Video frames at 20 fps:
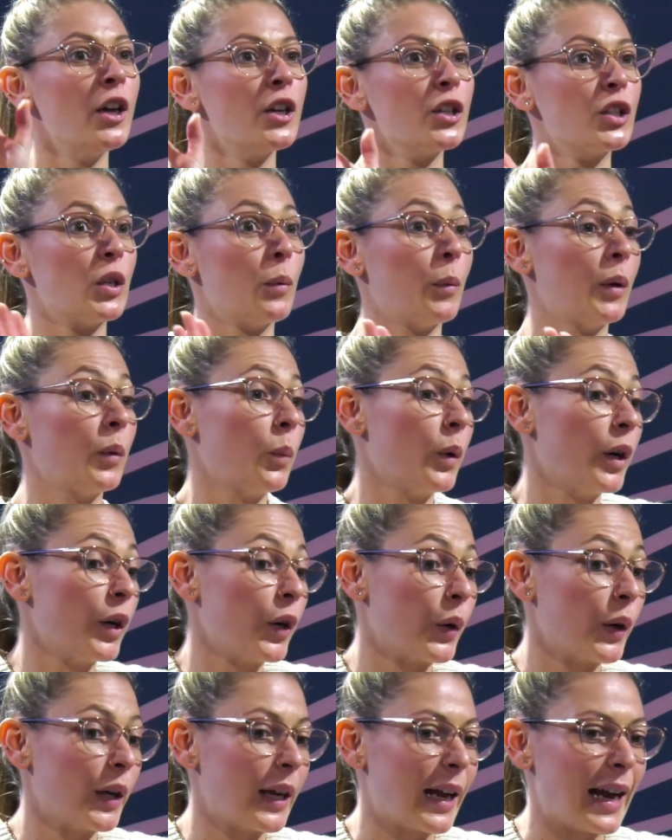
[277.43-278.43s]
So when we're
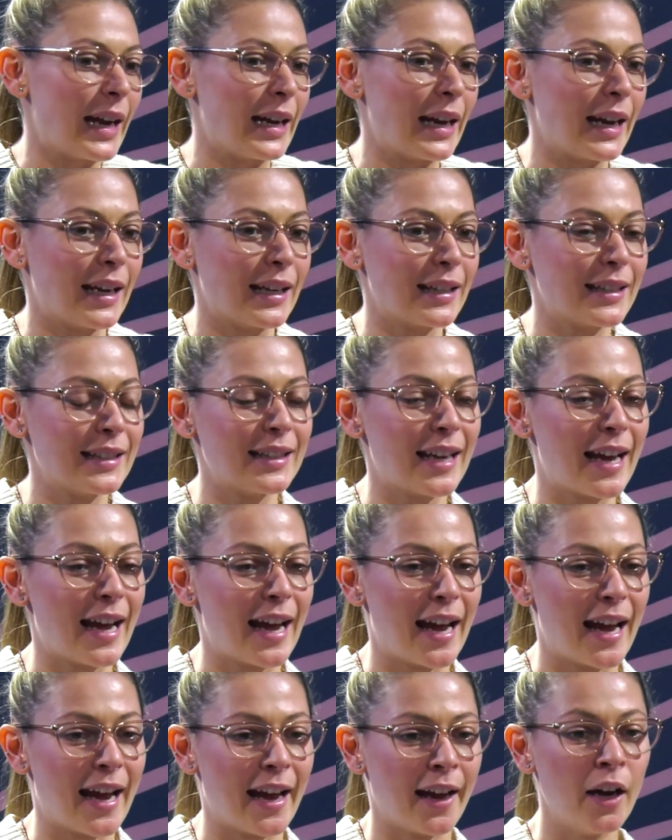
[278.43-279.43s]
creating,
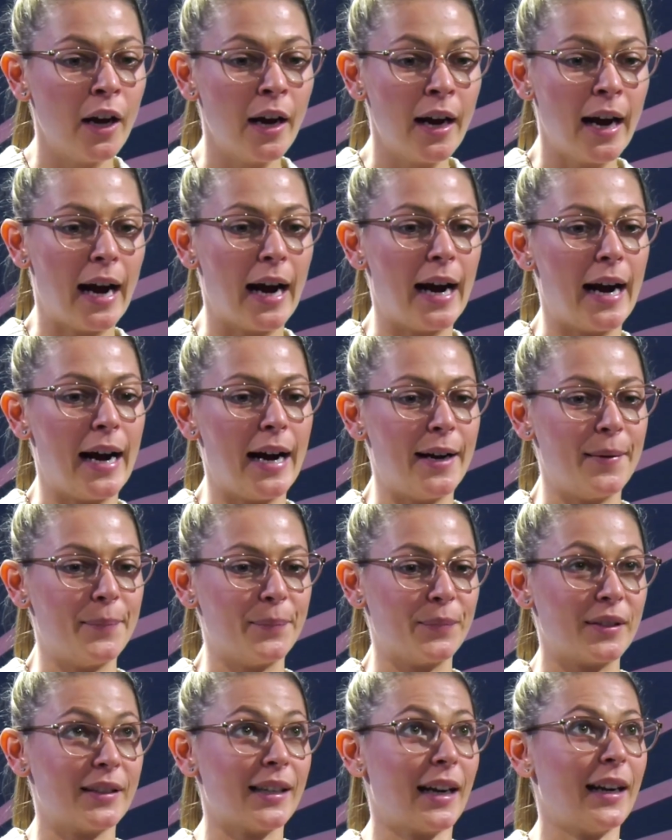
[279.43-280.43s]
say,
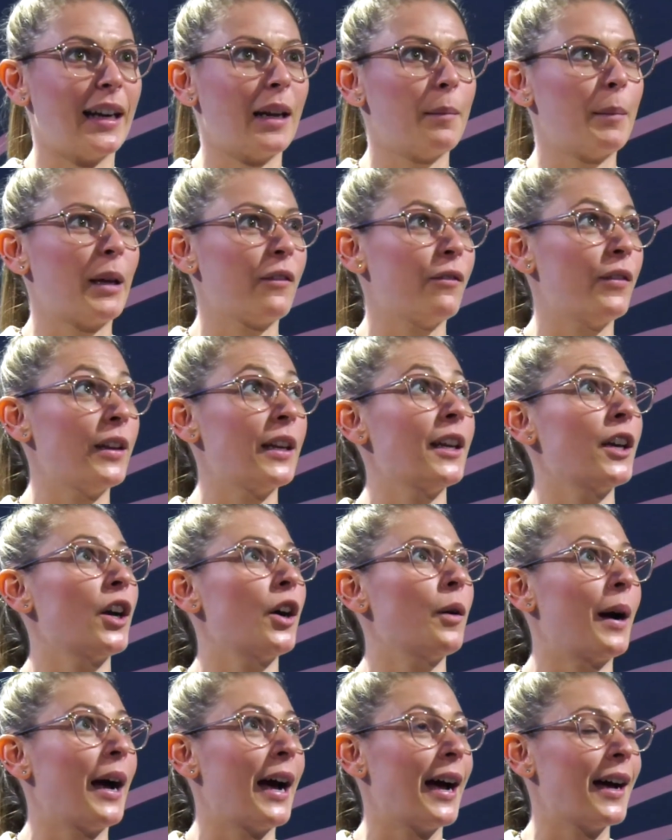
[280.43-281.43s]
dynamic
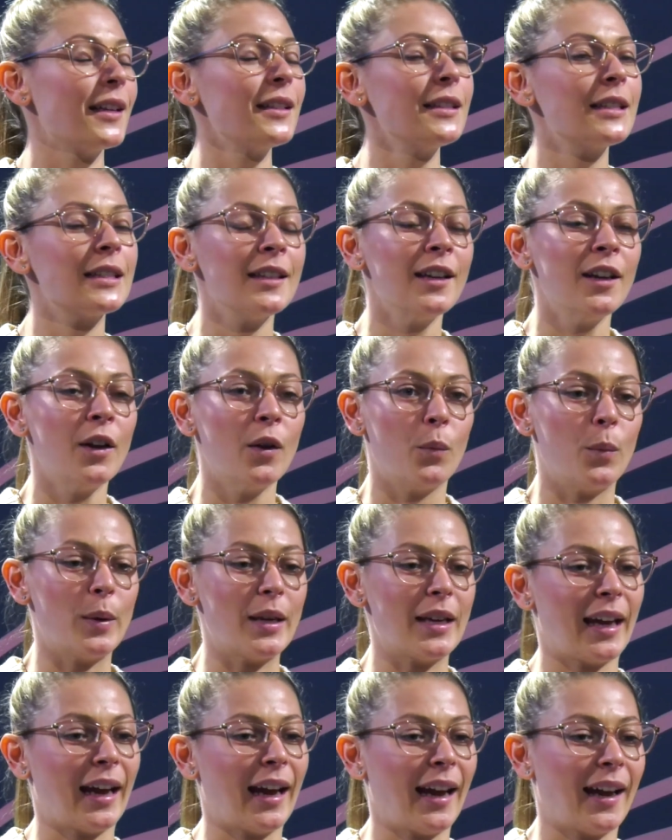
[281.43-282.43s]
video ads,
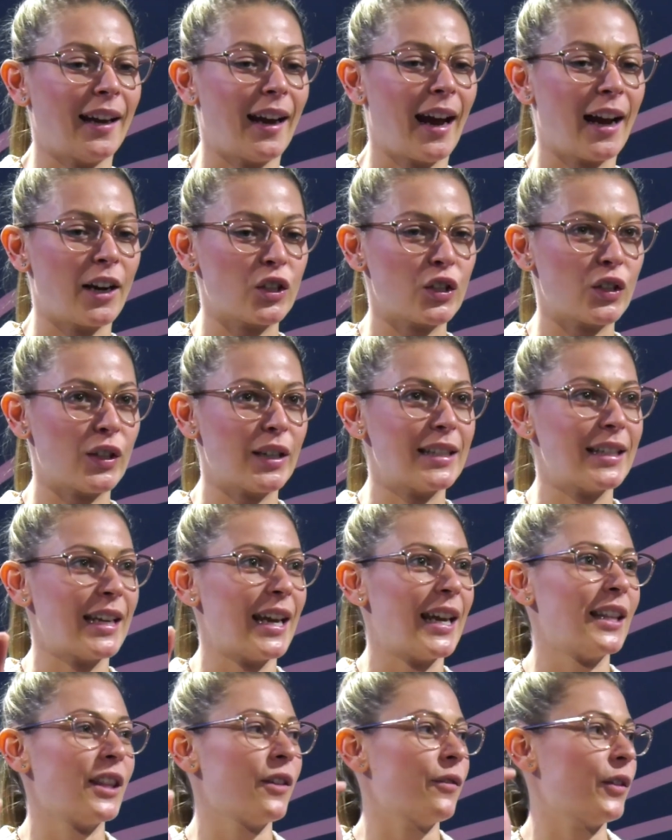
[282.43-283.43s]
we can actually
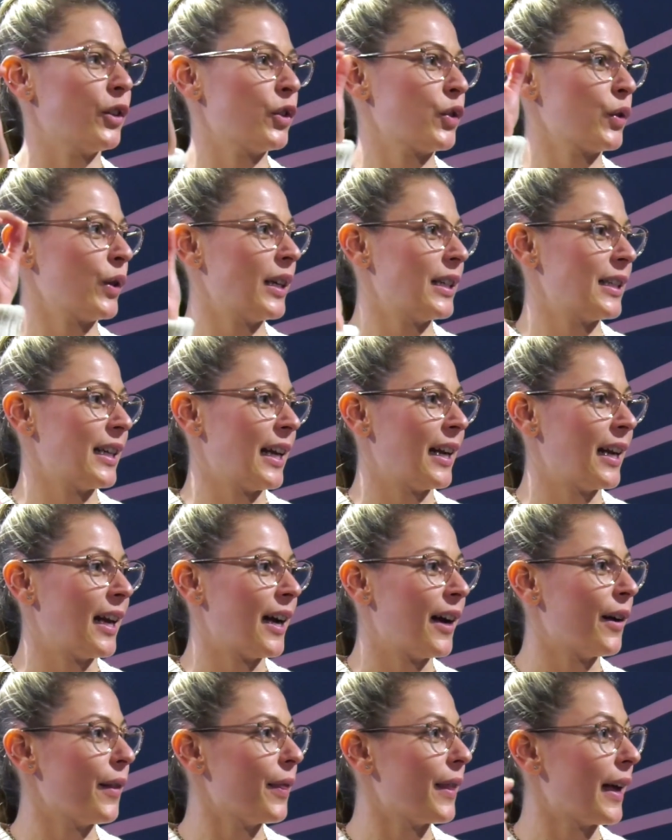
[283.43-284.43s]
take the filtering
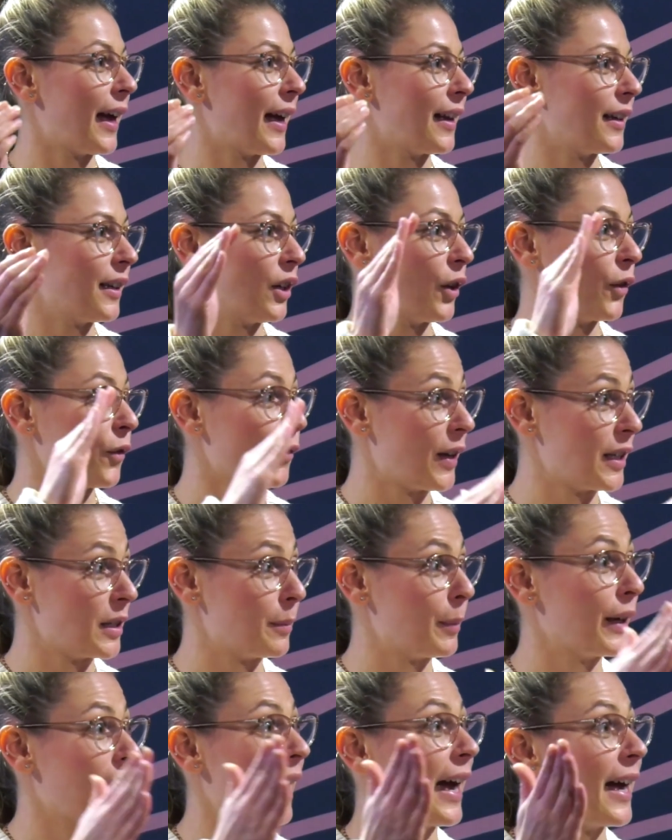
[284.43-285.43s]
data that
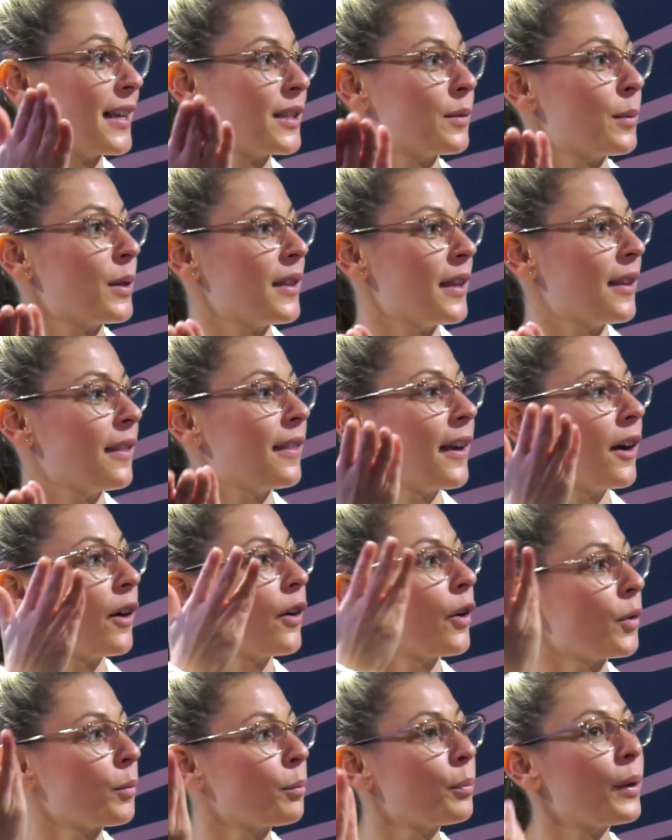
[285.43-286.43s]
Facebook has within
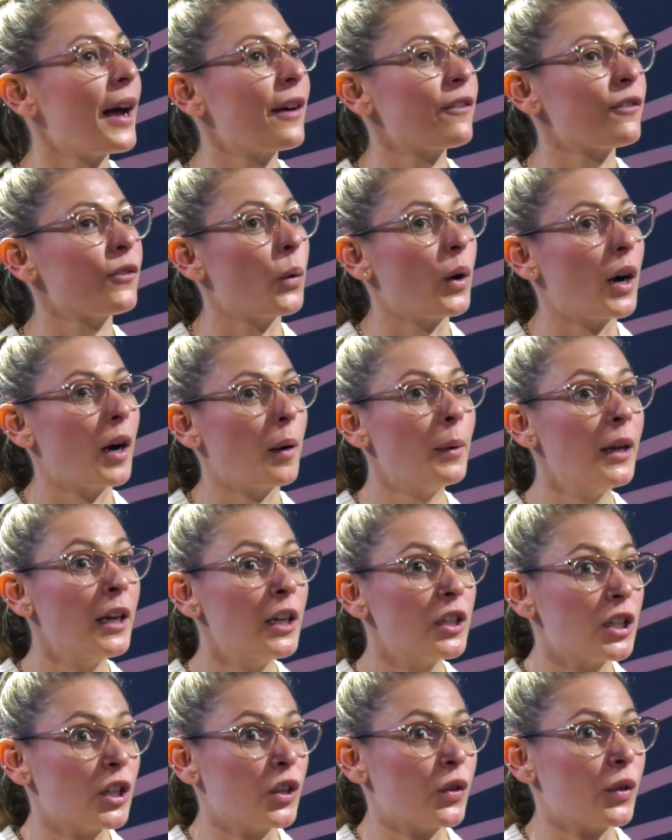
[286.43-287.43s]
their own platform
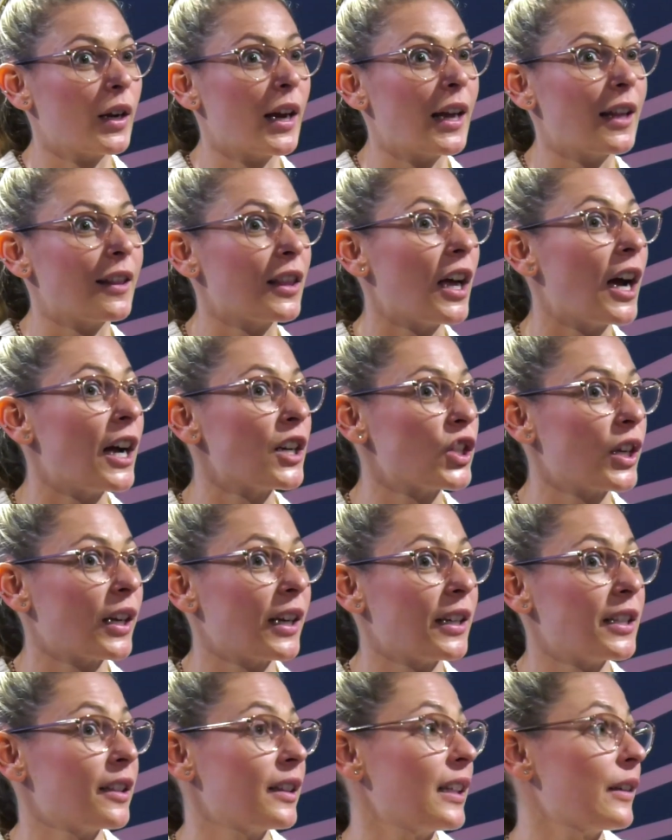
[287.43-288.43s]
to create logic
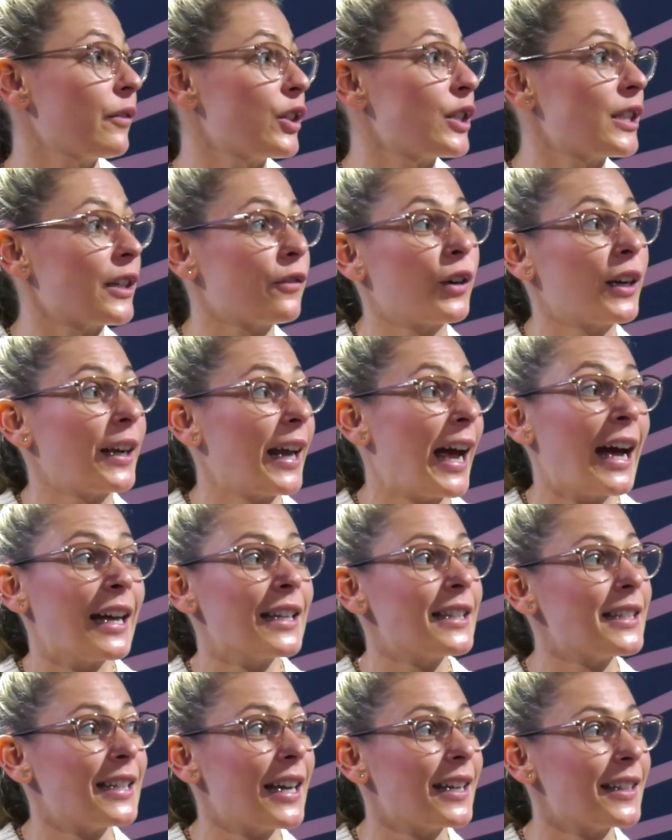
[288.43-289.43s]
and deliver different
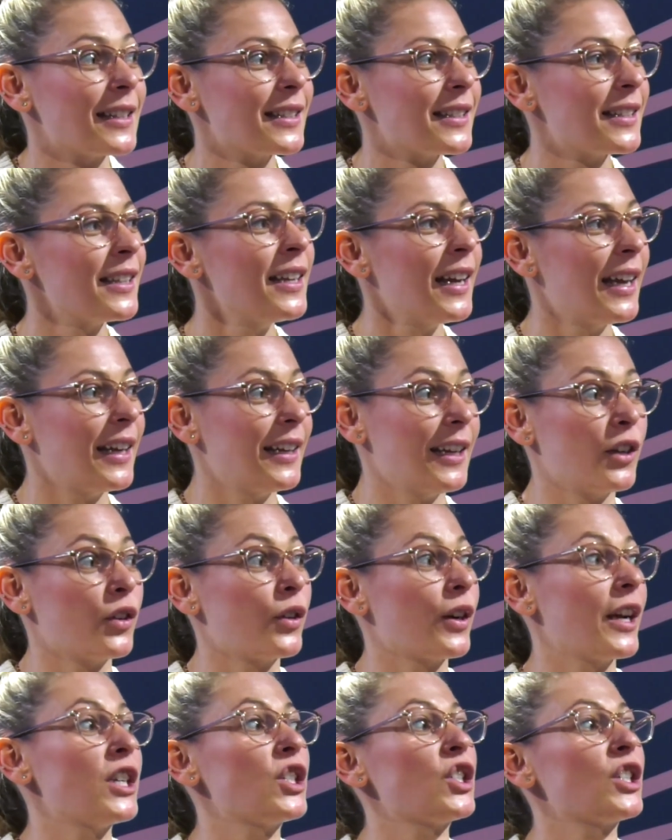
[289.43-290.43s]
ad sets and
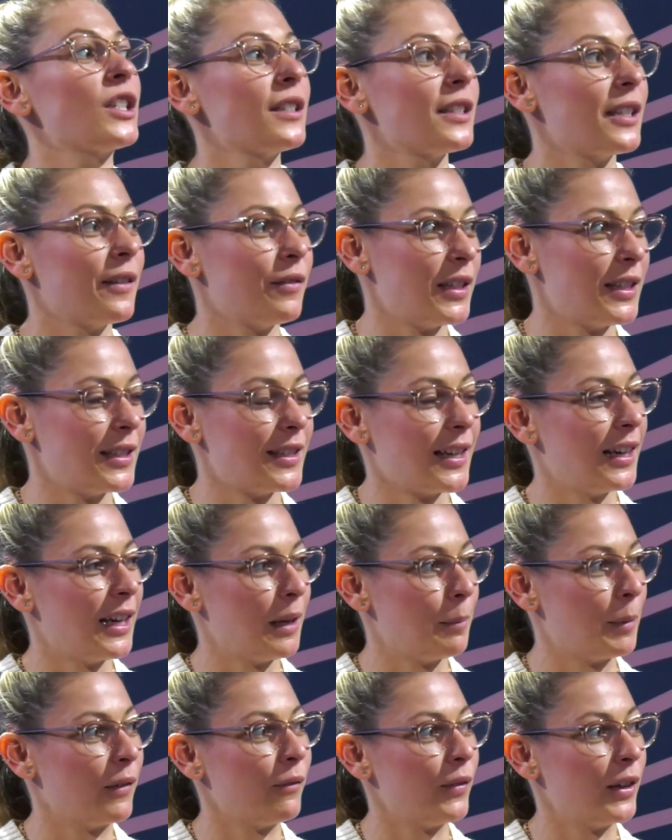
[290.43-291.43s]
iterations of these
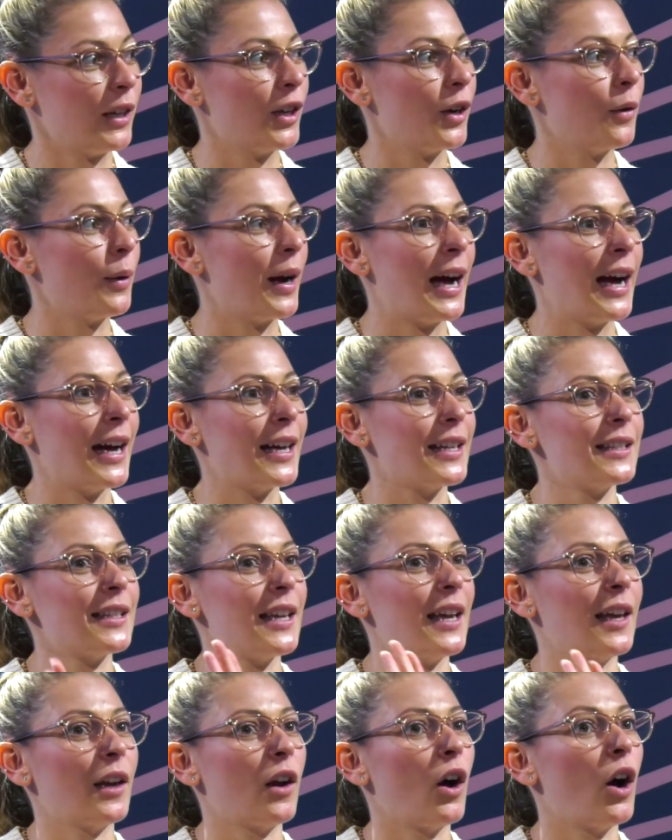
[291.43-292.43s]
dynamic video ads
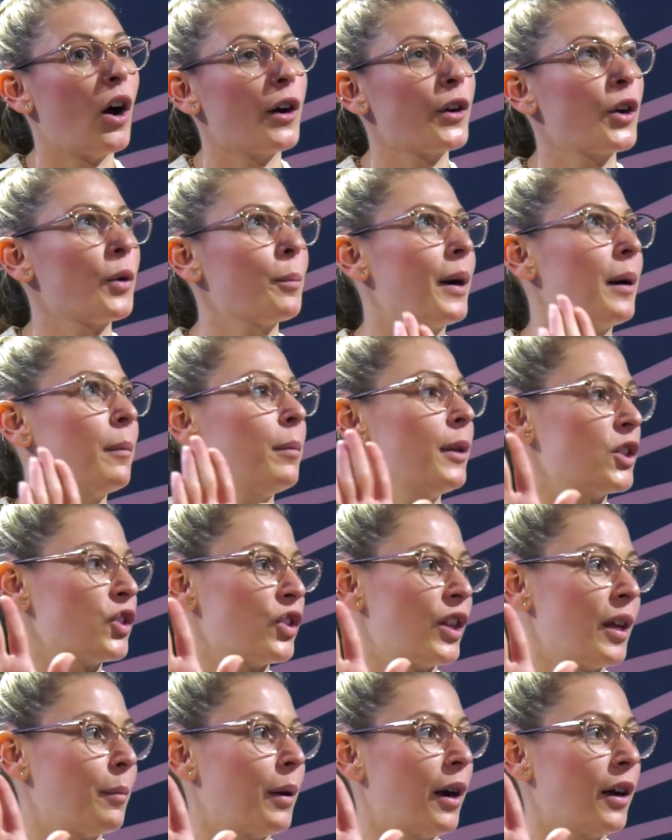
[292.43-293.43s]
and auto-publish
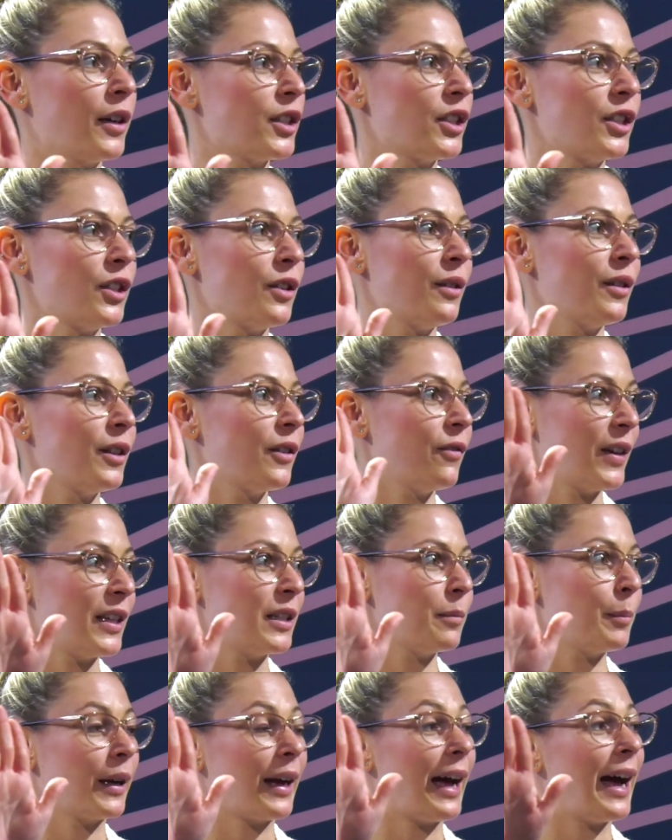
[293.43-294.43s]
them onto the
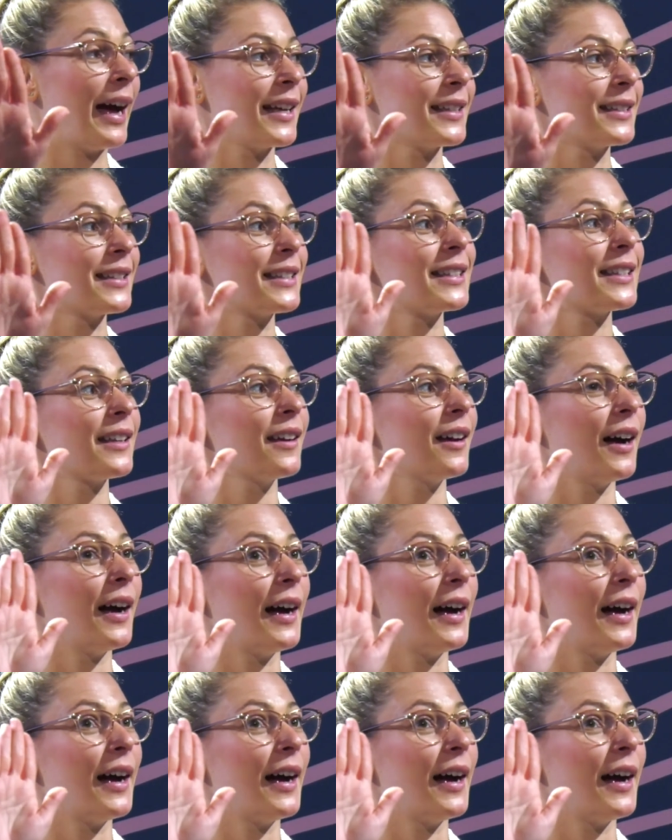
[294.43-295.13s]
Facebook ads